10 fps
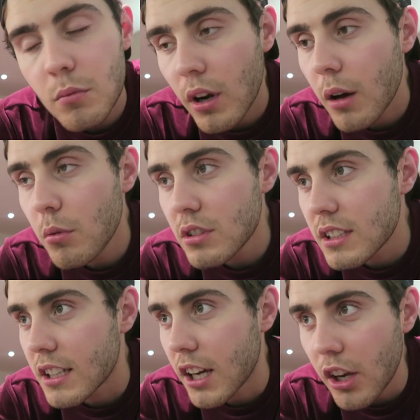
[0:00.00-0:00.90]
Well, I
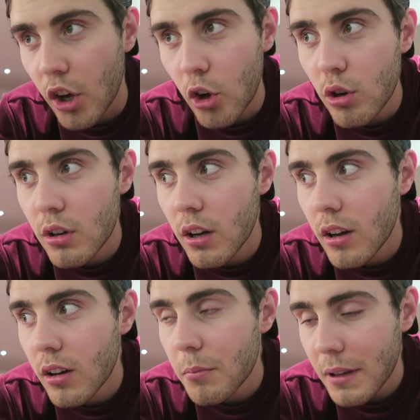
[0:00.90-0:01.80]
wasn't gonna,
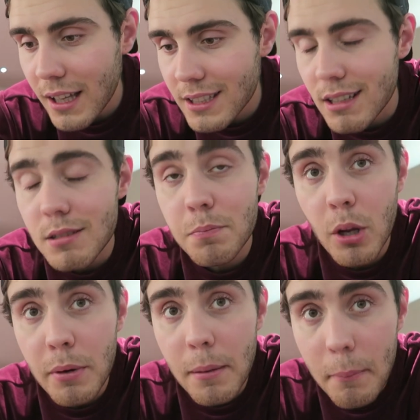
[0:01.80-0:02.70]
but that sounds
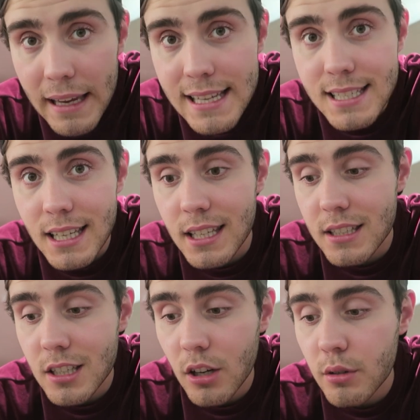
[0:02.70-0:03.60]
blooming
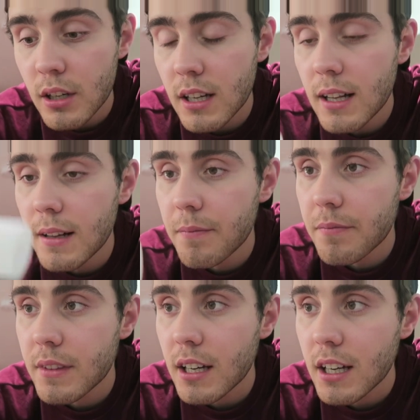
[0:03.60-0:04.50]
amazing. So
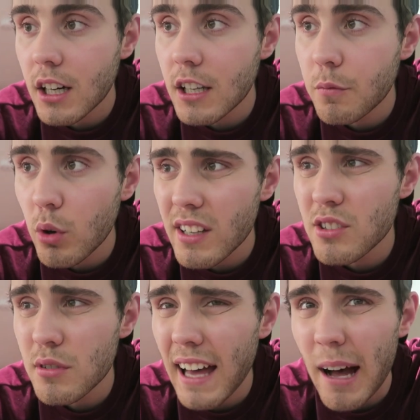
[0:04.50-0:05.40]
I kind of
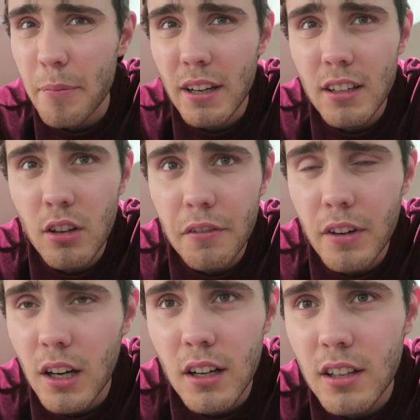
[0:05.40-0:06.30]
wanna do that, but I
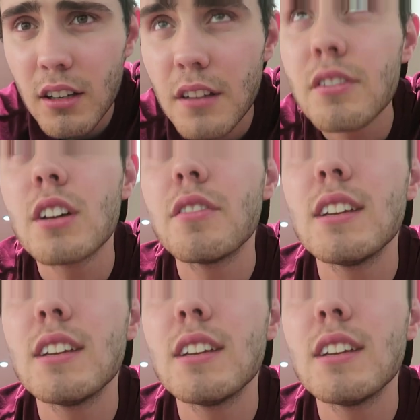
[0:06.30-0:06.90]
don't even know if